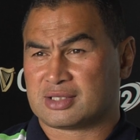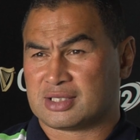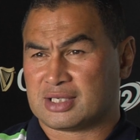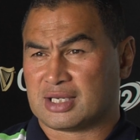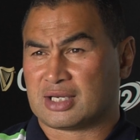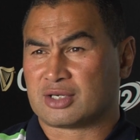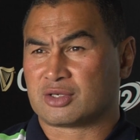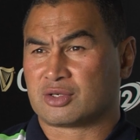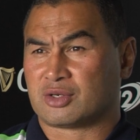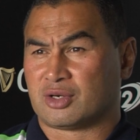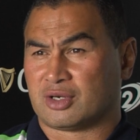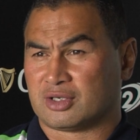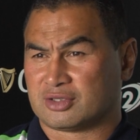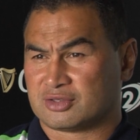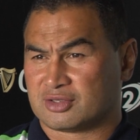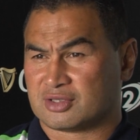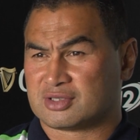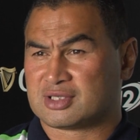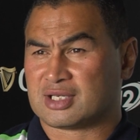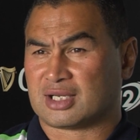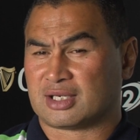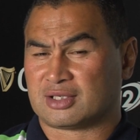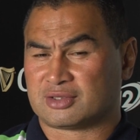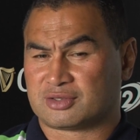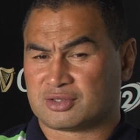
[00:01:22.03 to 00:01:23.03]
the young guys, the
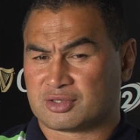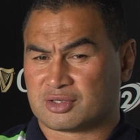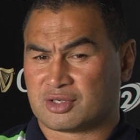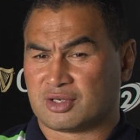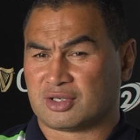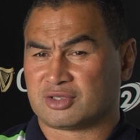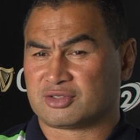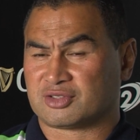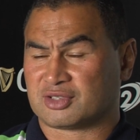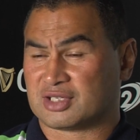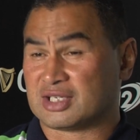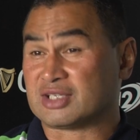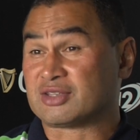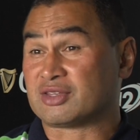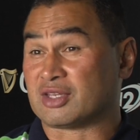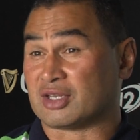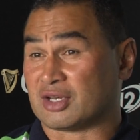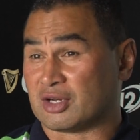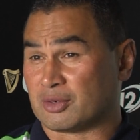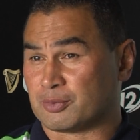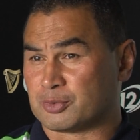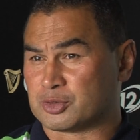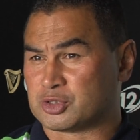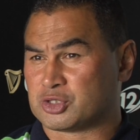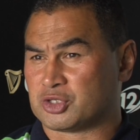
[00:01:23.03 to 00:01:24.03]
talented guys, to get
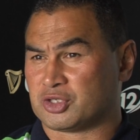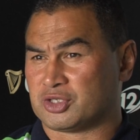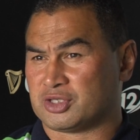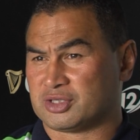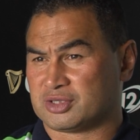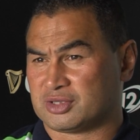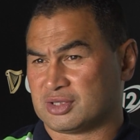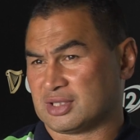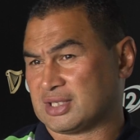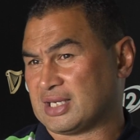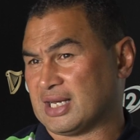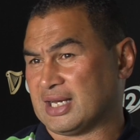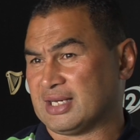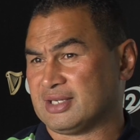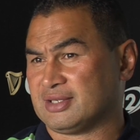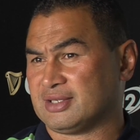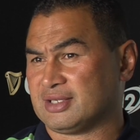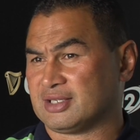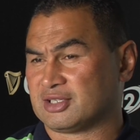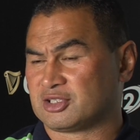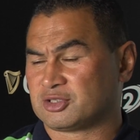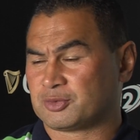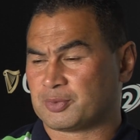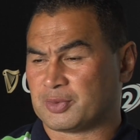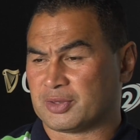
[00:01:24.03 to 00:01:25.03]
that opportunity to gain
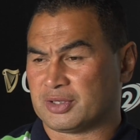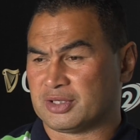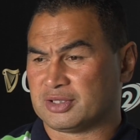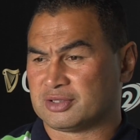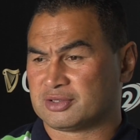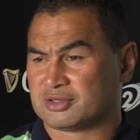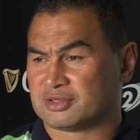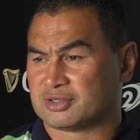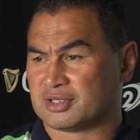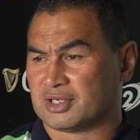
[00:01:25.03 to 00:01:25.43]
the experience.